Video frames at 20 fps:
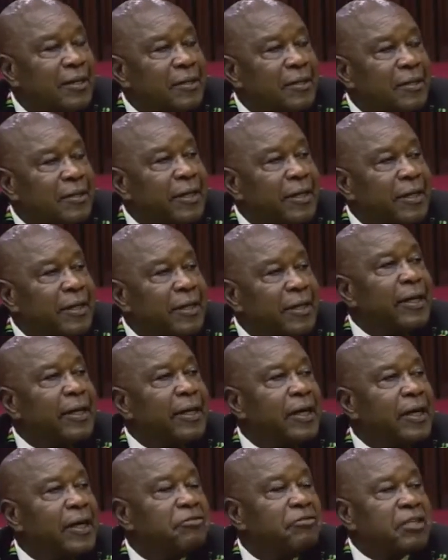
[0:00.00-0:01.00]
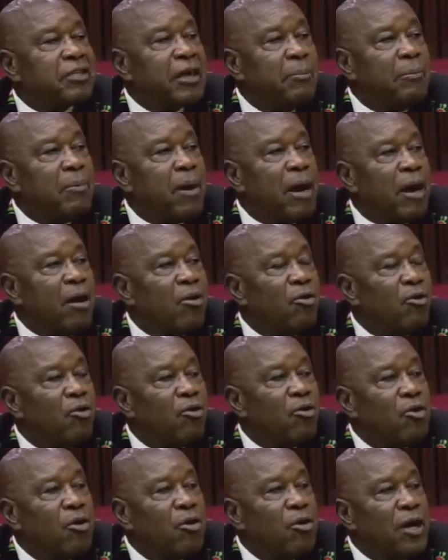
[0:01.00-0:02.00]
they have somehow
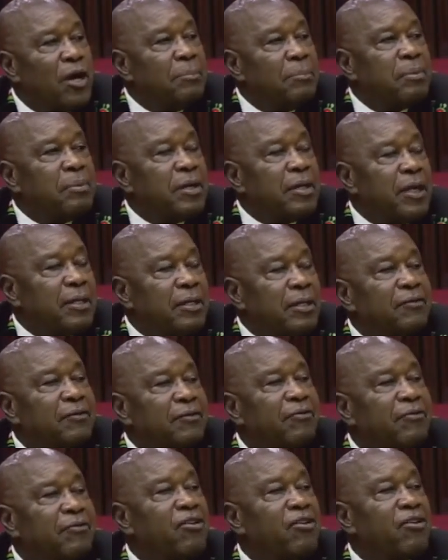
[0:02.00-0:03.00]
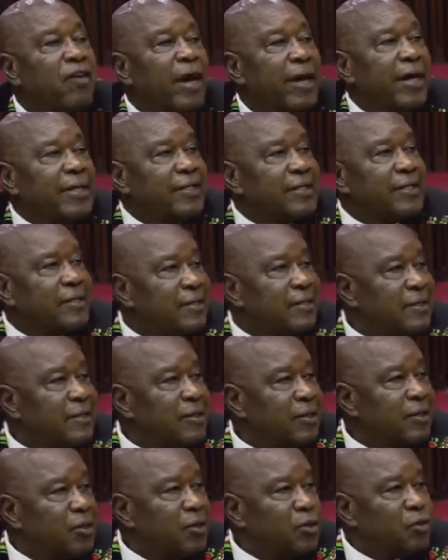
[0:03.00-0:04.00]
a divine right
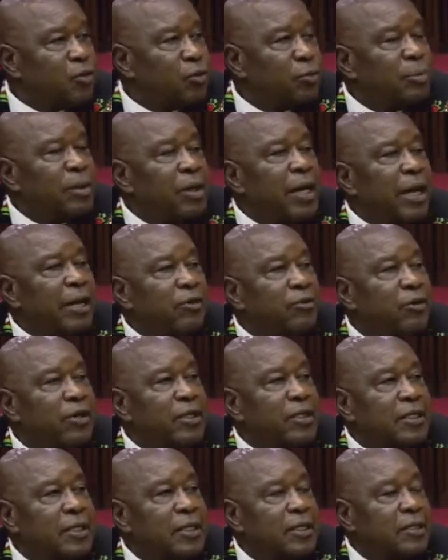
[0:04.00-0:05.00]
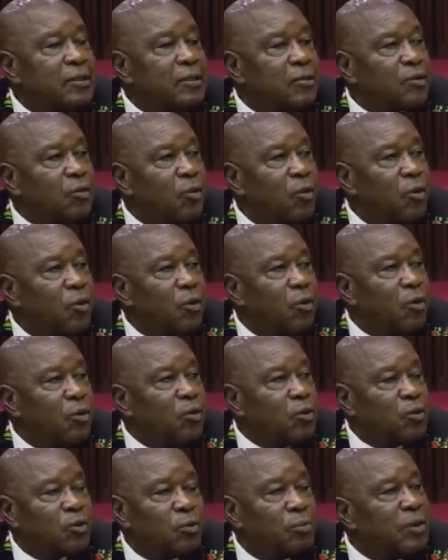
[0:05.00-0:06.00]
to be anointed or
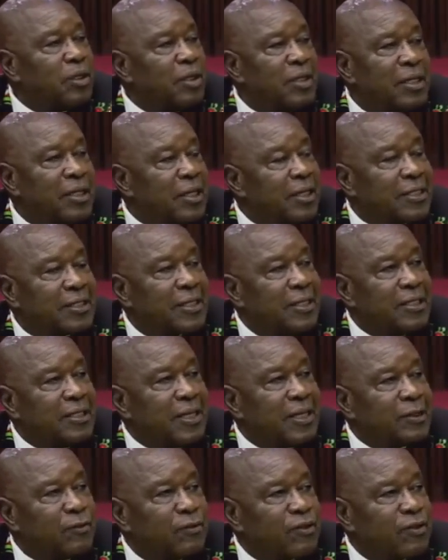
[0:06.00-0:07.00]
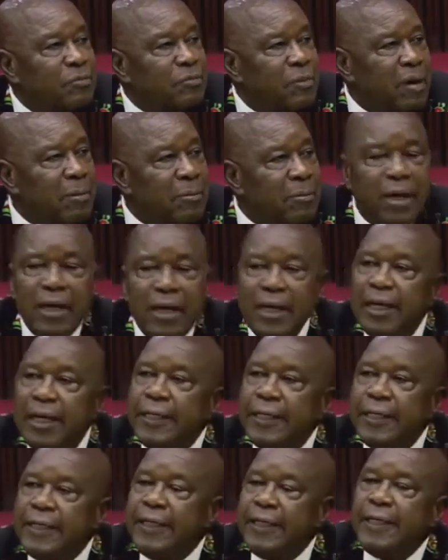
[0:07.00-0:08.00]
to be the next leaders of Zimbabwe.
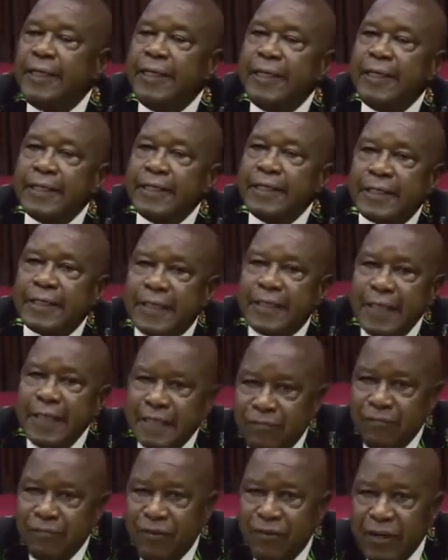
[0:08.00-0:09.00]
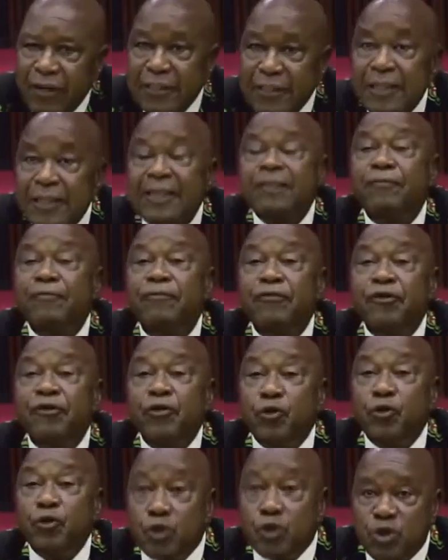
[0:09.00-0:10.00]
He has steadfastly
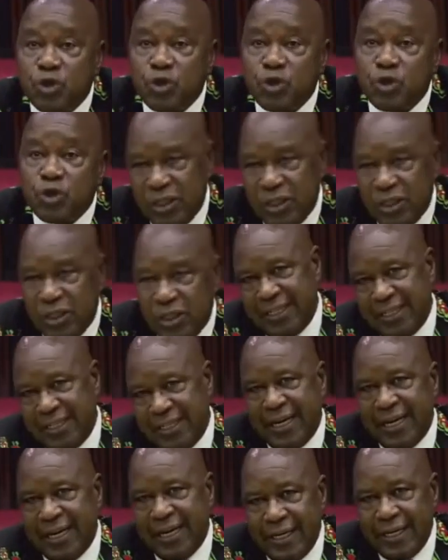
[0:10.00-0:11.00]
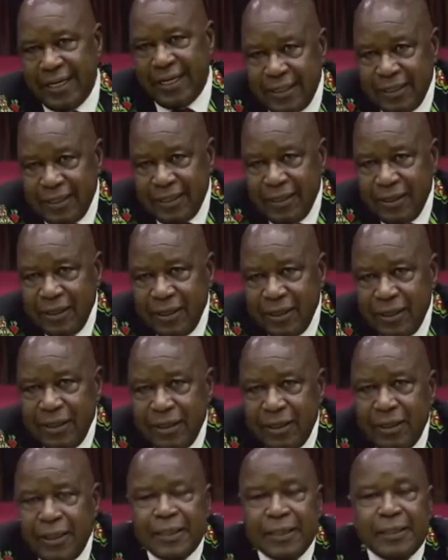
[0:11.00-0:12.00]
refused to take that direction.
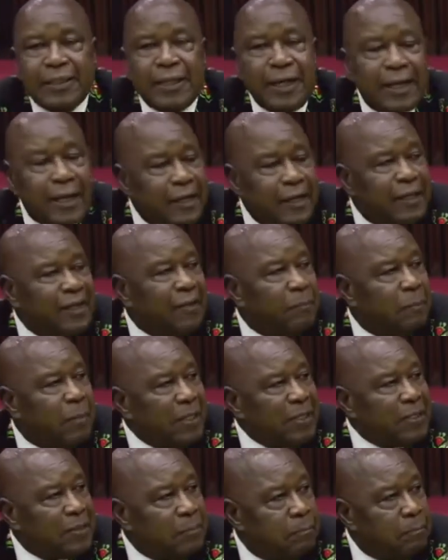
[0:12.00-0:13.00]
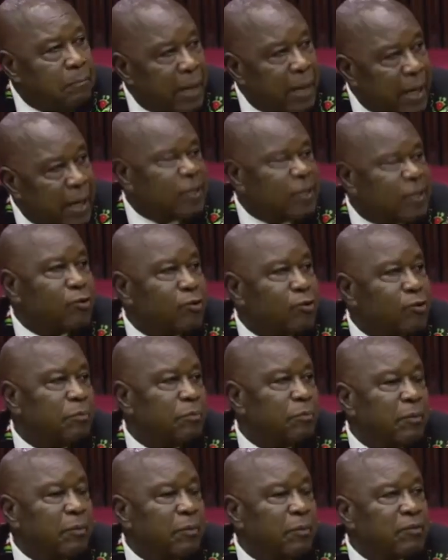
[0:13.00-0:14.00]
He has taken the party back to the
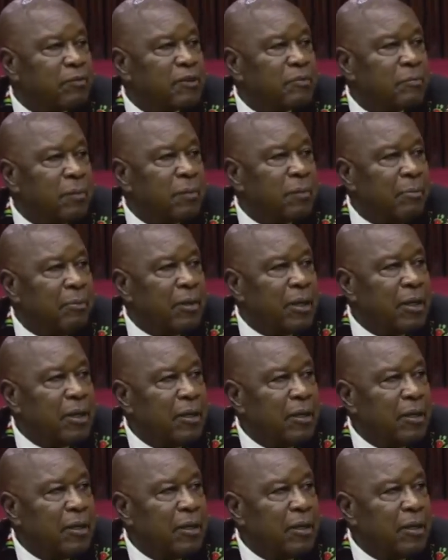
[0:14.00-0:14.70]
people of Zimbabwe.